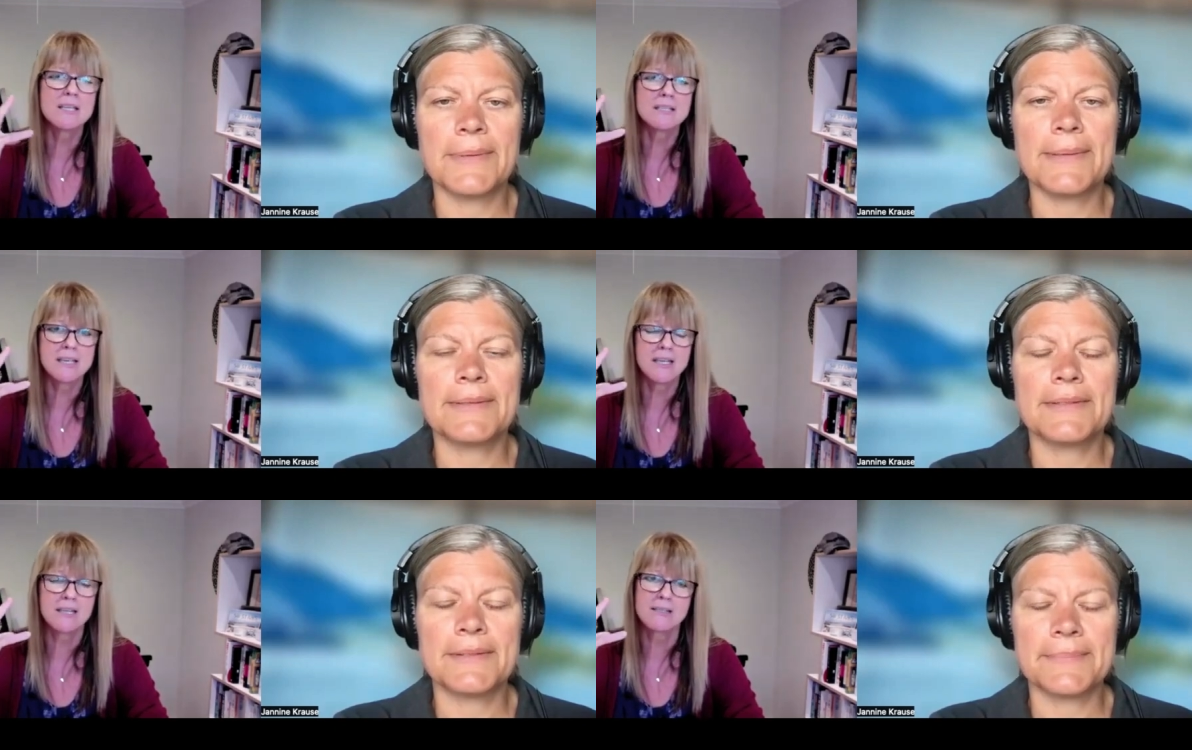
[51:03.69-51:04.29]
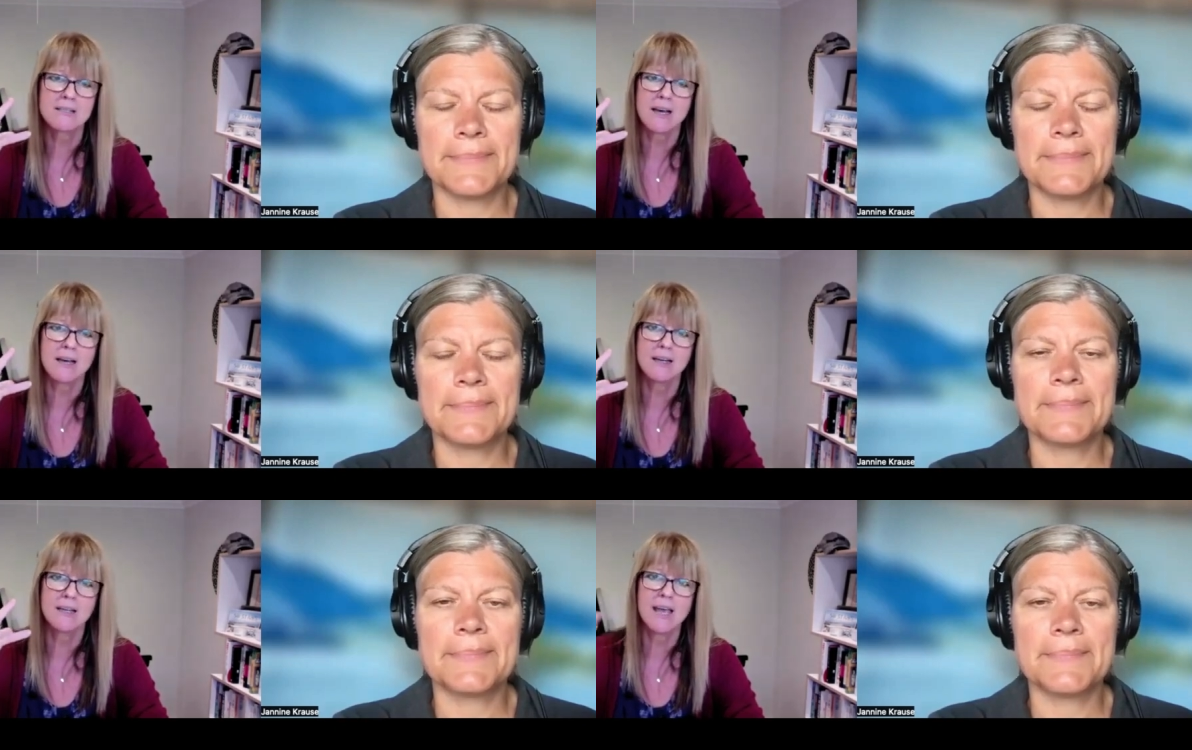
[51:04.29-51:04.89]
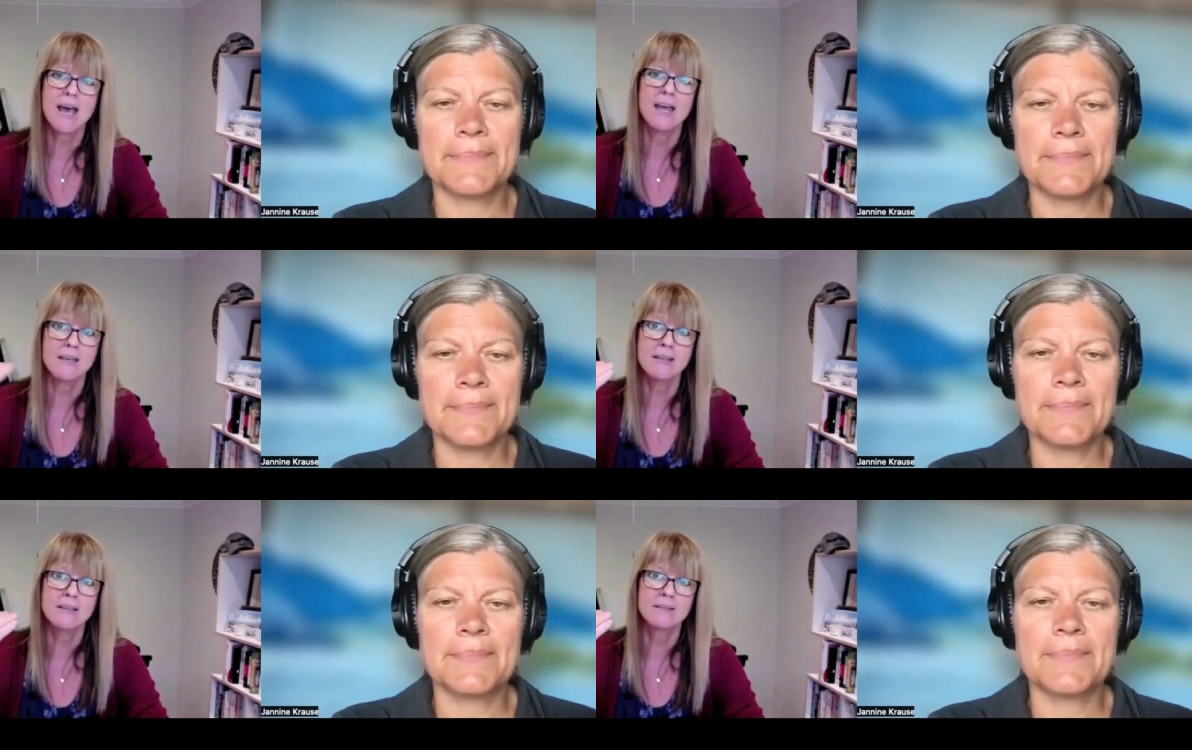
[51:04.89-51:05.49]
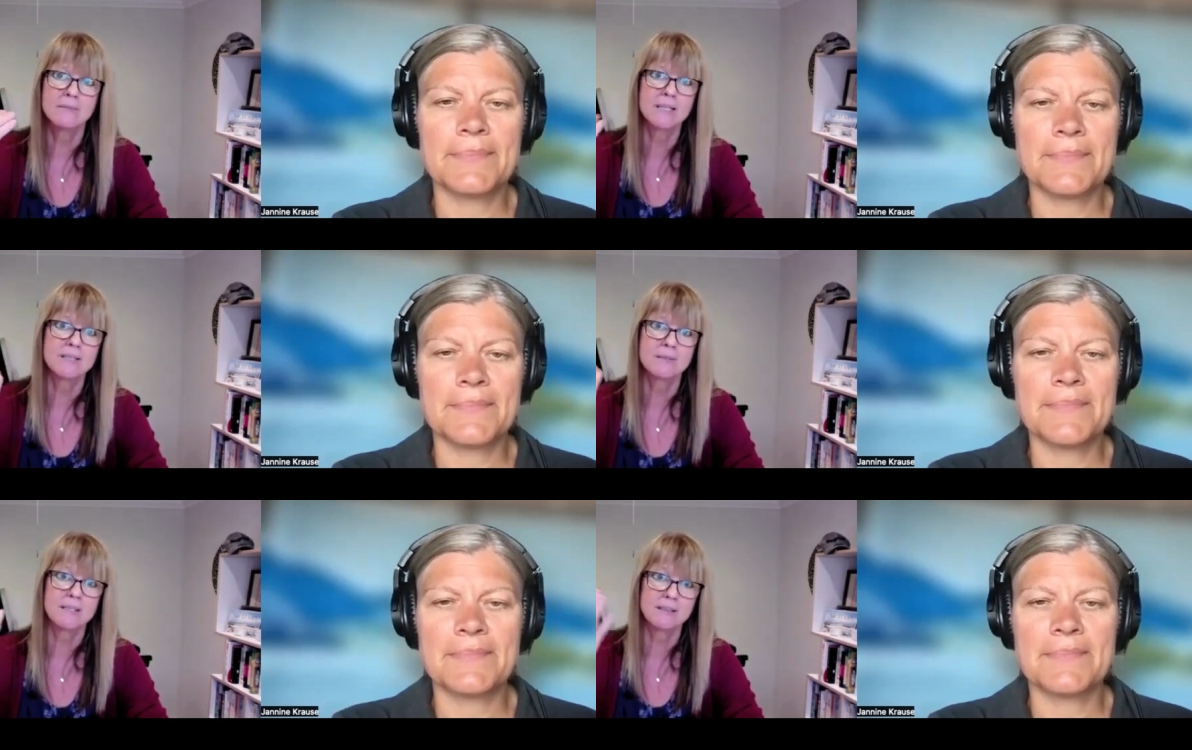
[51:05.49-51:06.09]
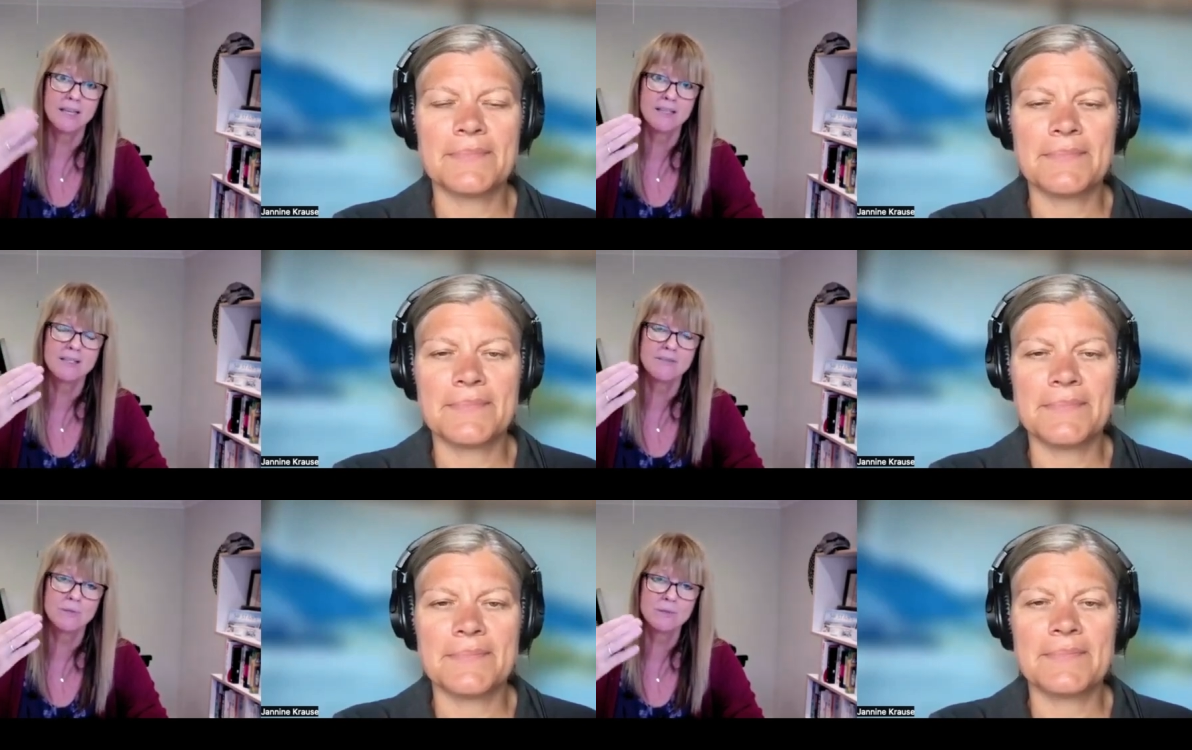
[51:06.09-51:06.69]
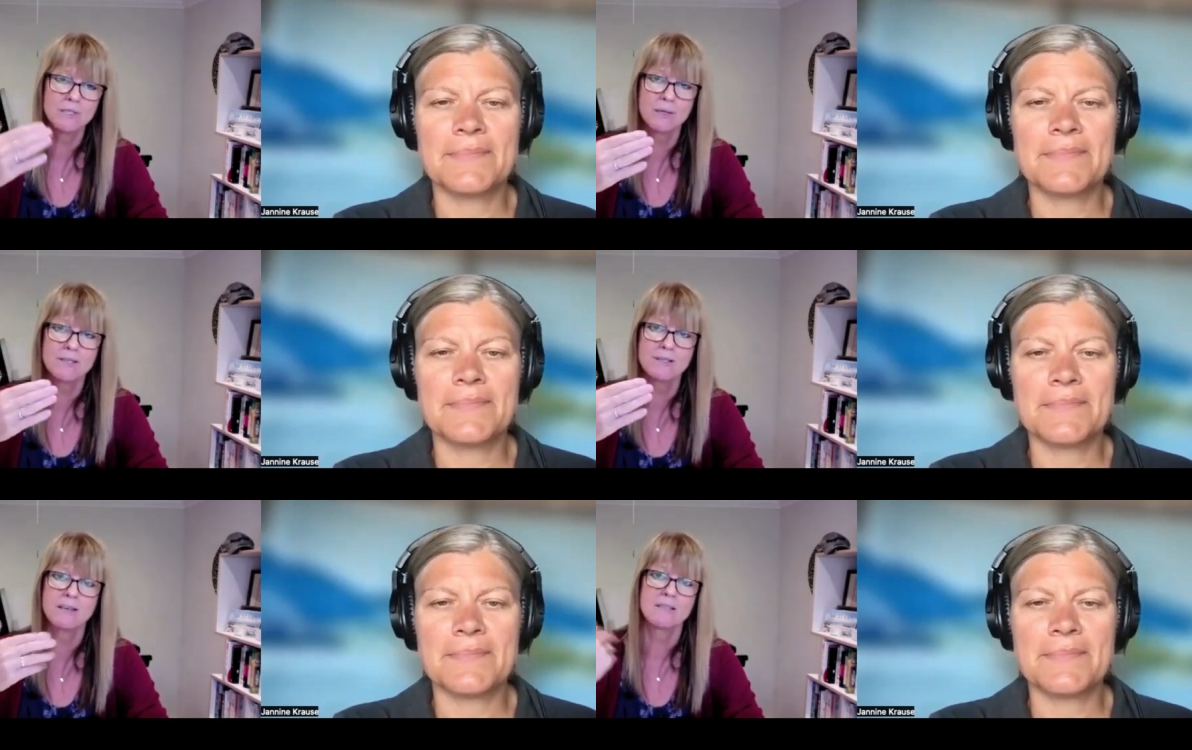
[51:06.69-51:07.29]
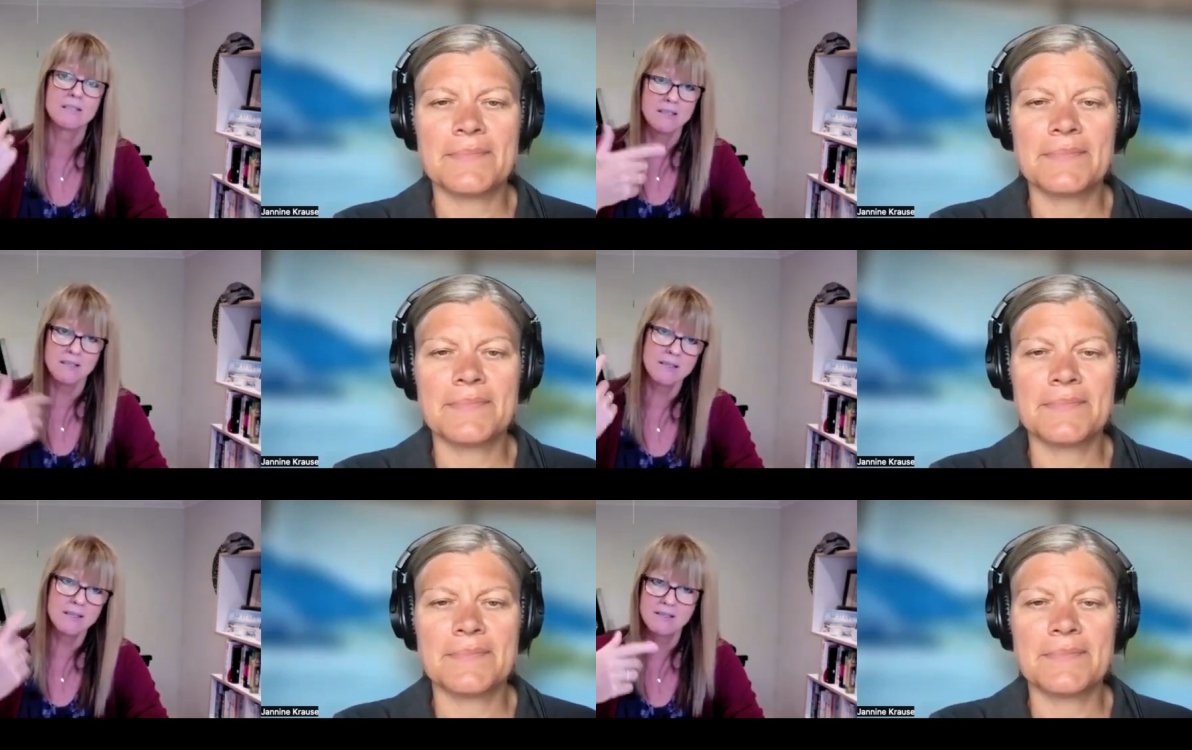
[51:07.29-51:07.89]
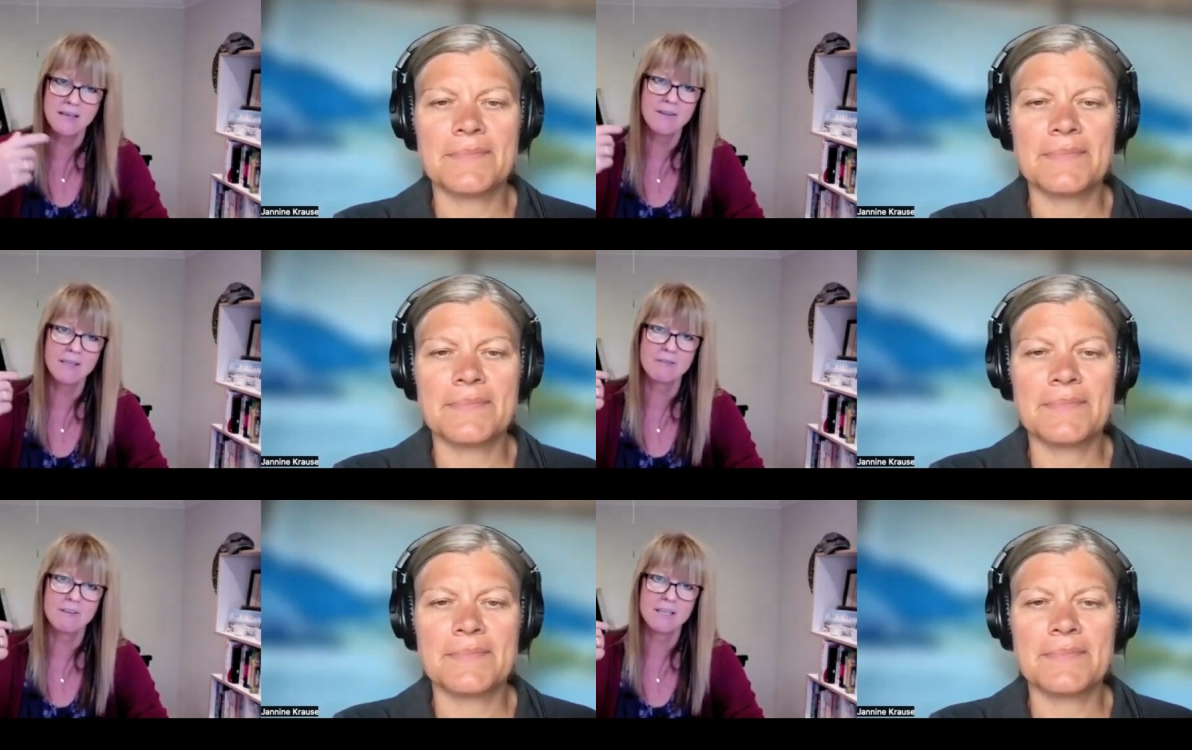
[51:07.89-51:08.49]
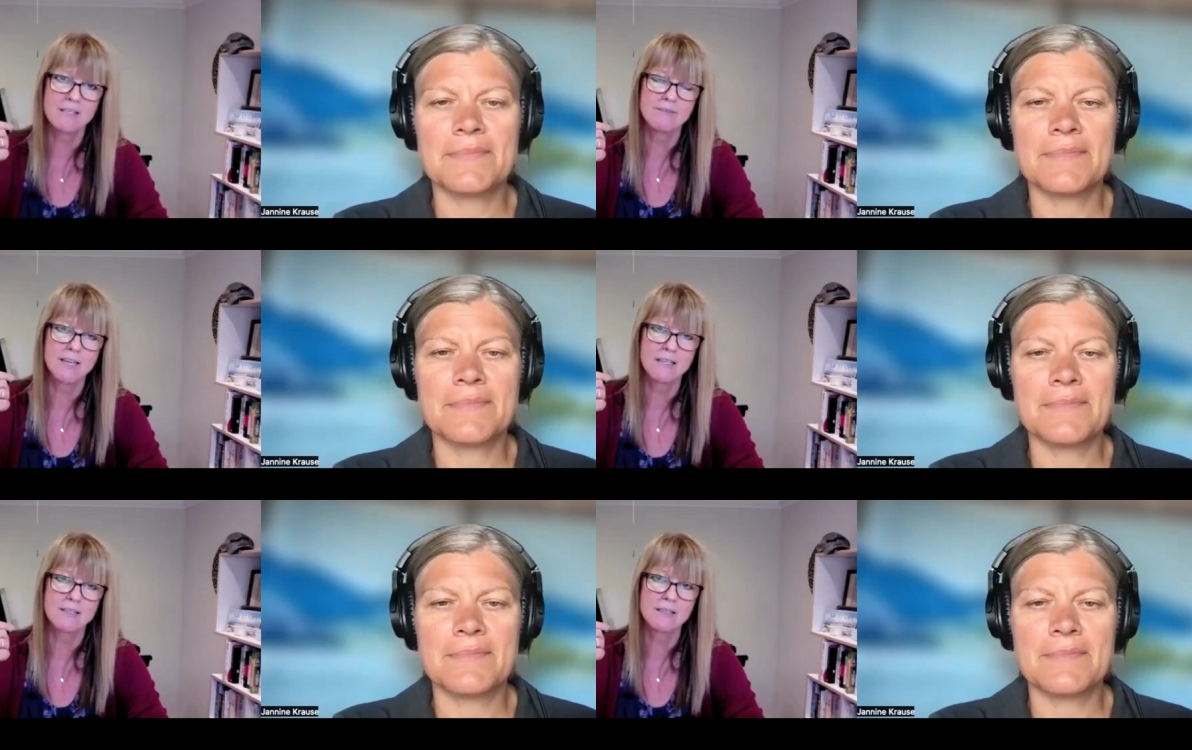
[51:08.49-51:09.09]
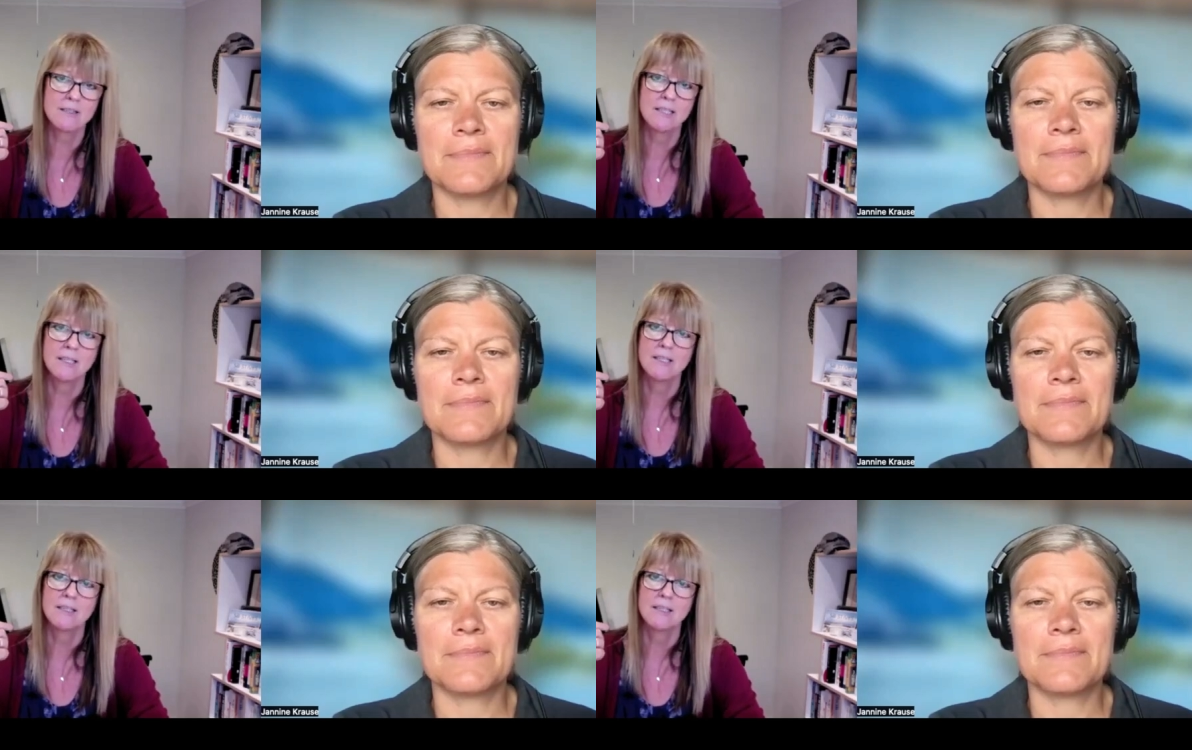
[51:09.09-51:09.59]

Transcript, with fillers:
Speaker 1: these things that again because we're negative talk to ourselves it is having the reverse effect so